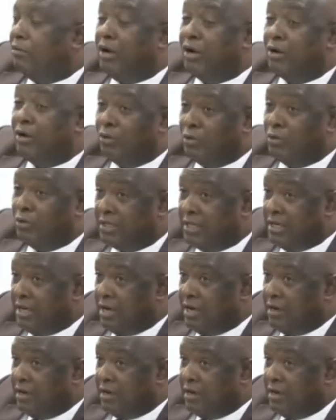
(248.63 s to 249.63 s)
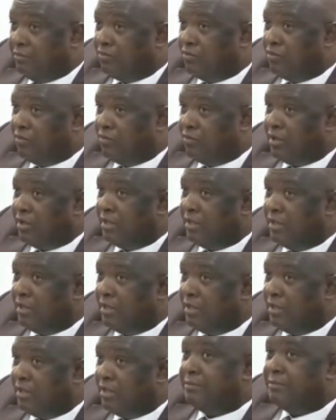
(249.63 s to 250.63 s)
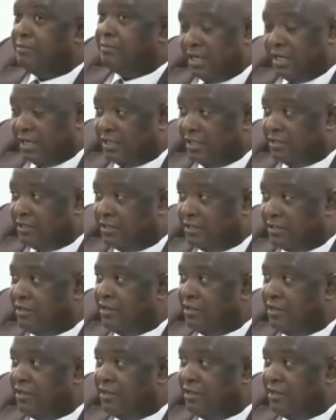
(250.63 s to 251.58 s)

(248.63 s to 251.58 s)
will consider that particular case.